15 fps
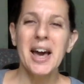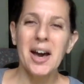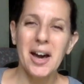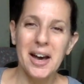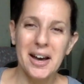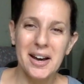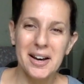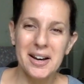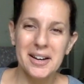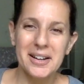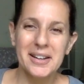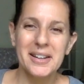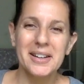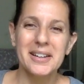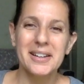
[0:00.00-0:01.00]
uh,
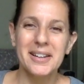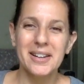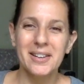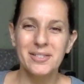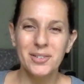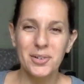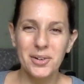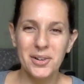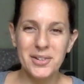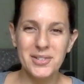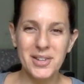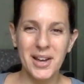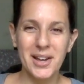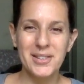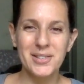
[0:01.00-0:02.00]
of course,
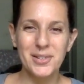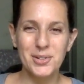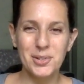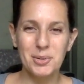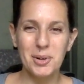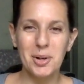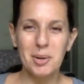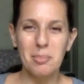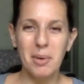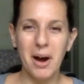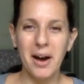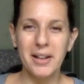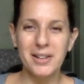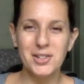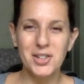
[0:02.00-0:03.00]
as usual,
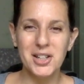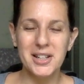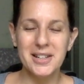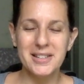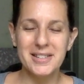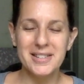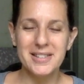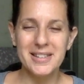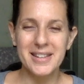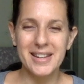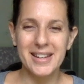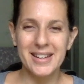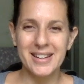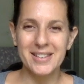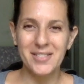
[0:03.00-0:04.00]
apologies
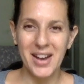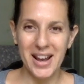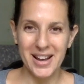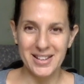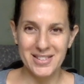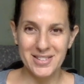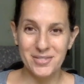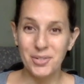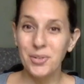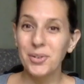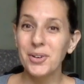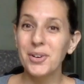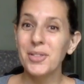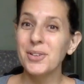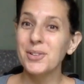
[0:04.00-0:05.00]
in advance
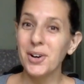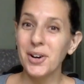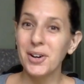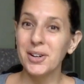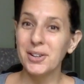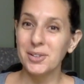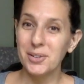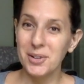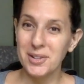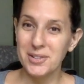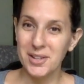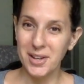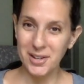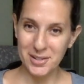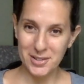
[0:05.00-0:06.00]
for the dog
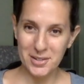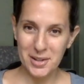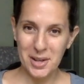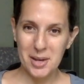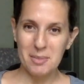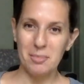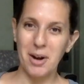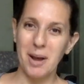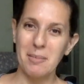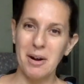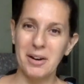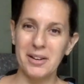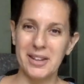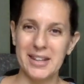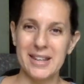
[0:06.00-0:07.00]
noises,
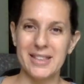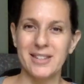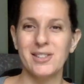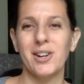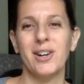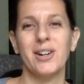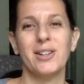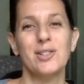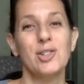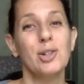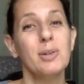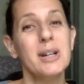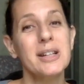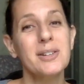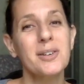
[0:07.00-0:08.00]
primarily the dog
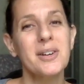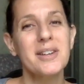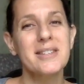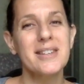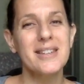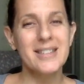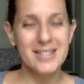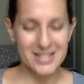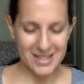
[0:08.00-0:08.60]
chewing noises.